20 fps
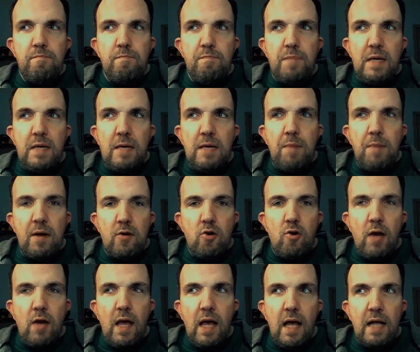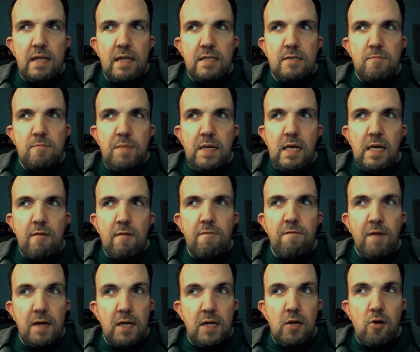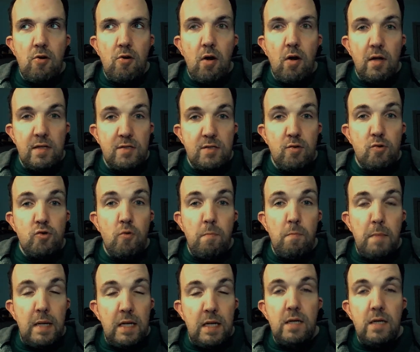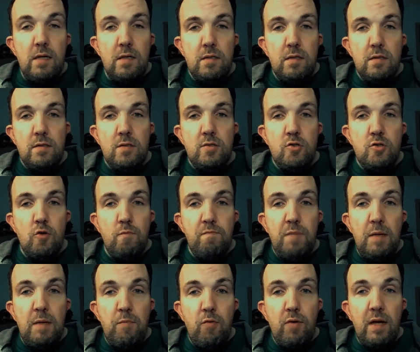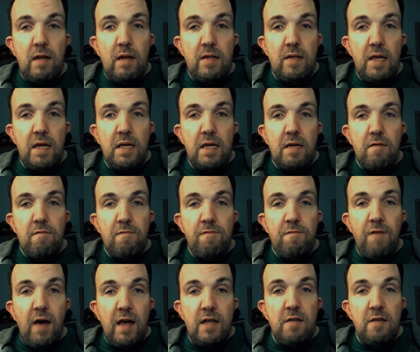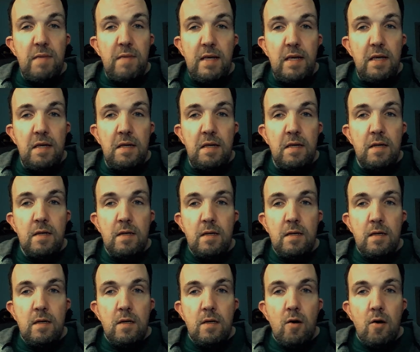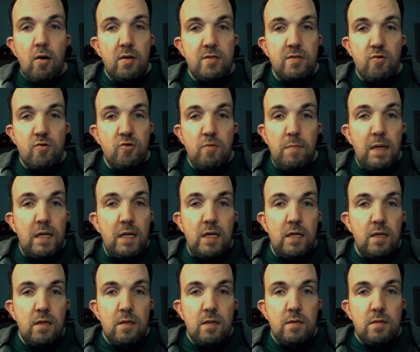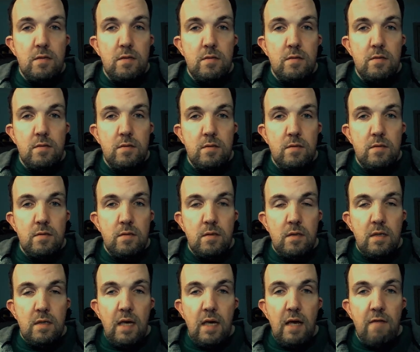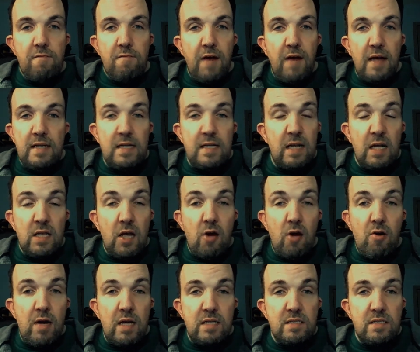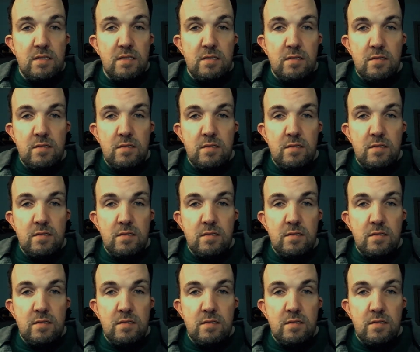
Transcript: be better at being funnier on social media, so people can, like, find me on social media and find it hilarious.